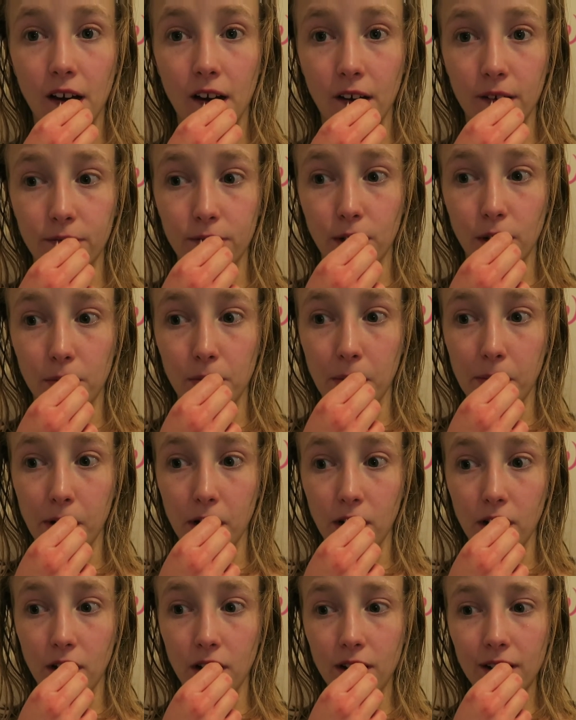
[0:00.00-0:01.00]
I forgot my
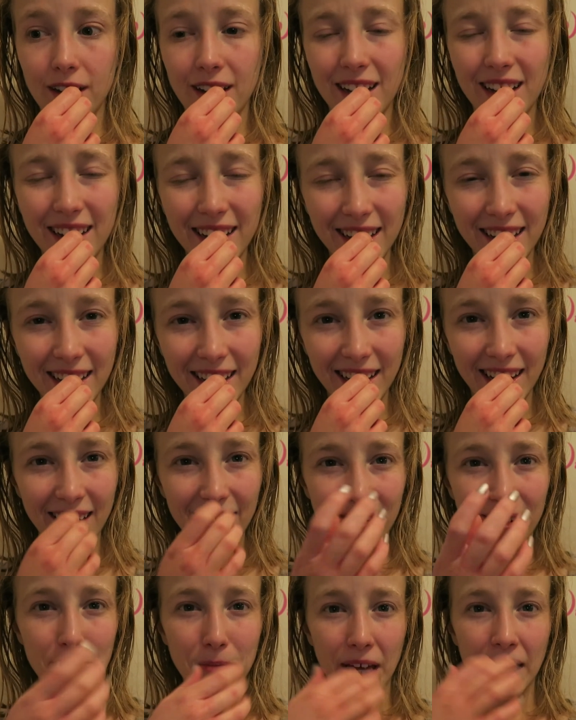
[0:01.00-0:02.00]
monologue. I
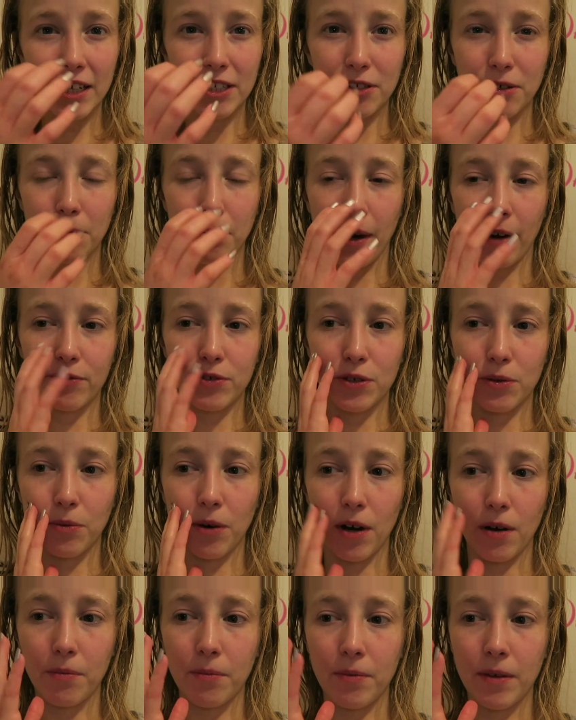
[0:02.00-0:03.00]
picked it up after a
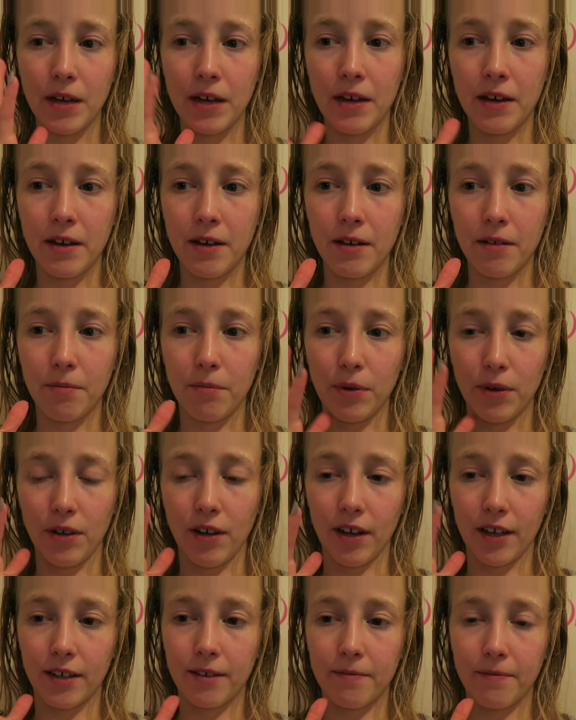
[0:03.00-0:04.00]
while, but
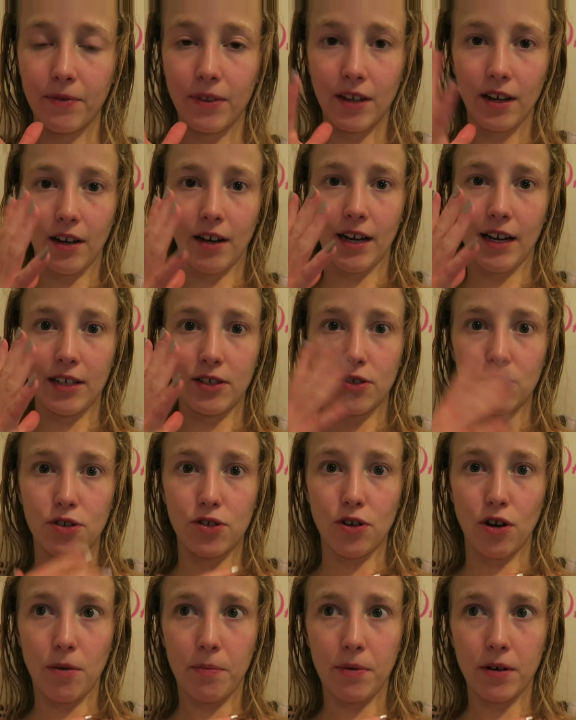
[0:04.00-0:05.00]
like I had to
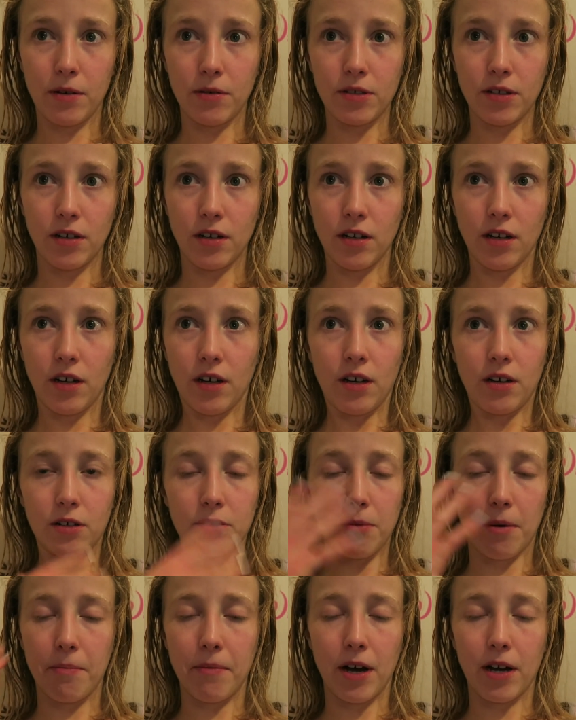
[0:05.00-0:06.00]
stop, and I was like,
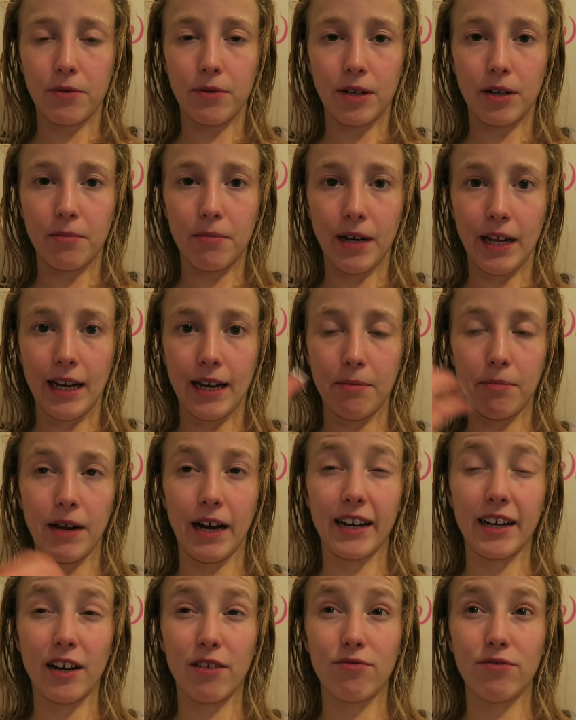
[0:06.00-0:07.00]
because my mind went completely
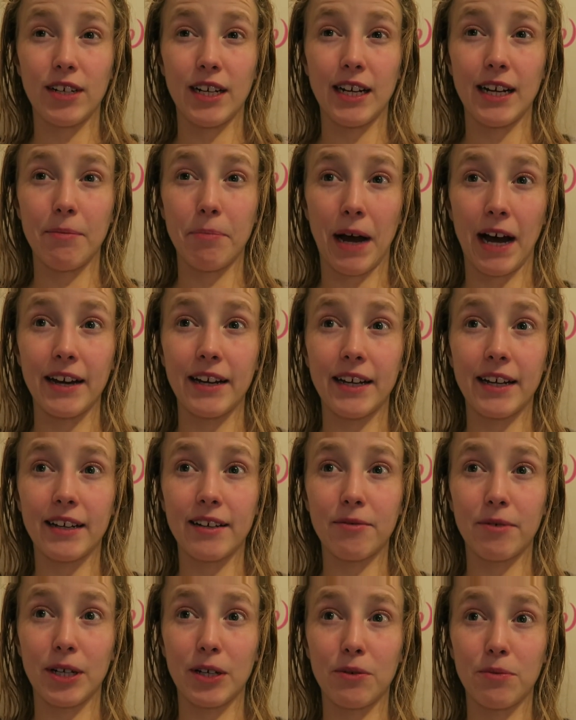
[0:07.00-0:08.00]
blank. I really
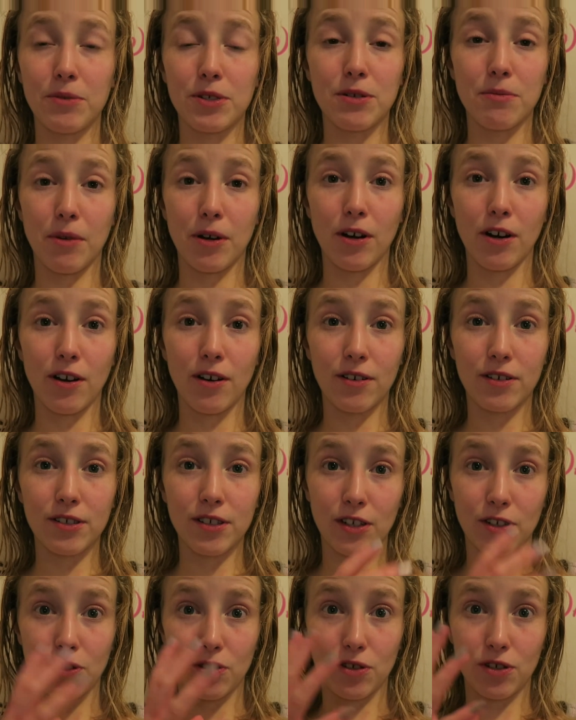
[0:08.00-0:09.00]
panic when it comes to
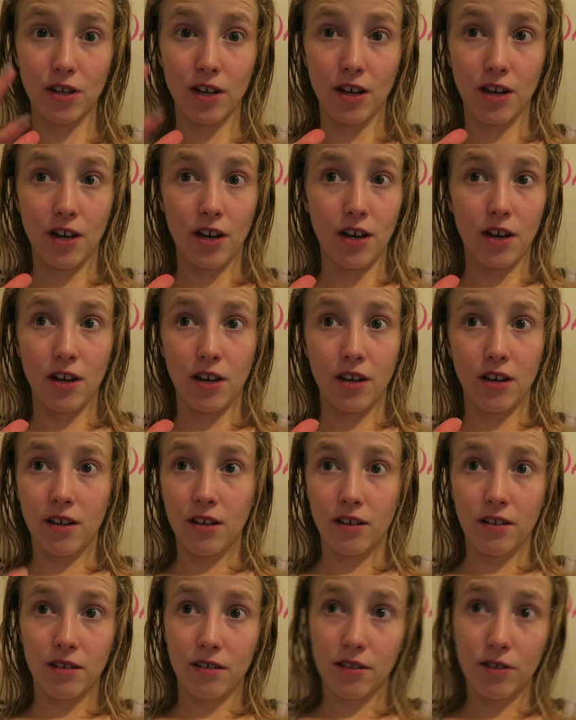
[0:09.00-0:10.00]
monologues. I just
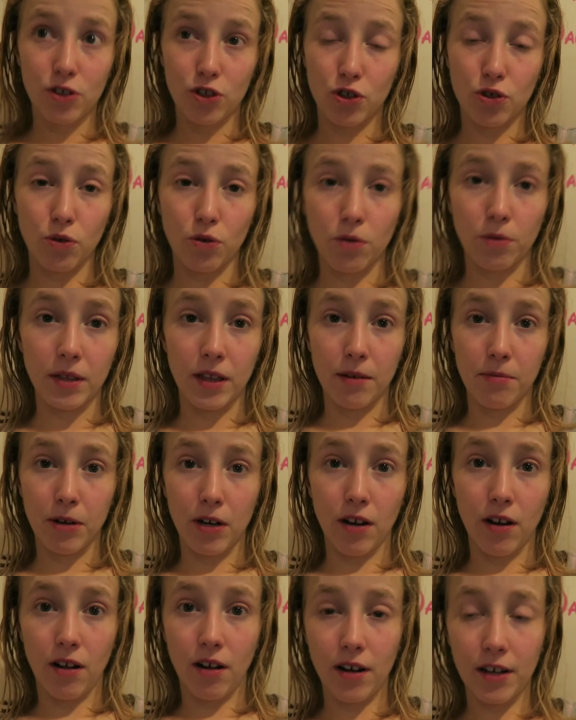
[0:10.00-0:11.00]
struggle with them a
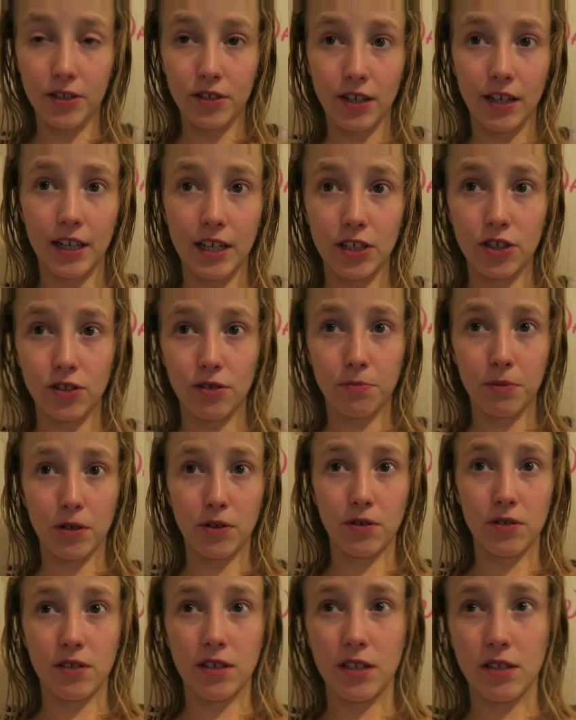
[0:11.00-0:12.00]
lot. I think it's just
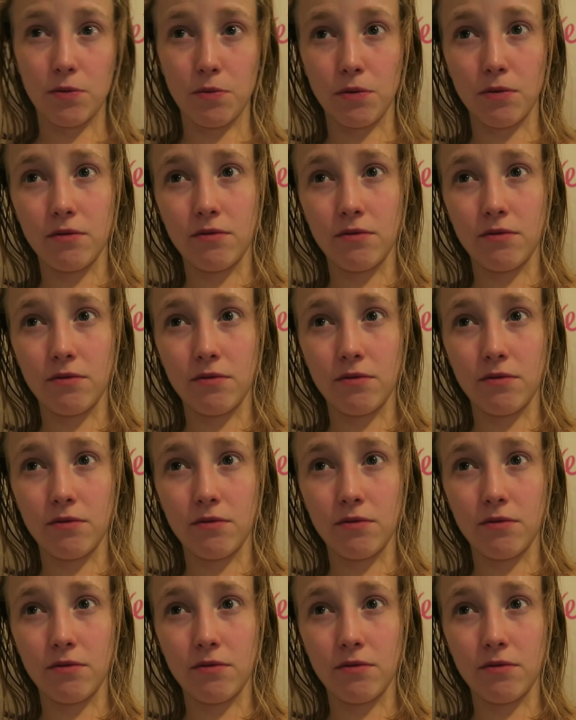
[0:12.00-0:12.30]
because it's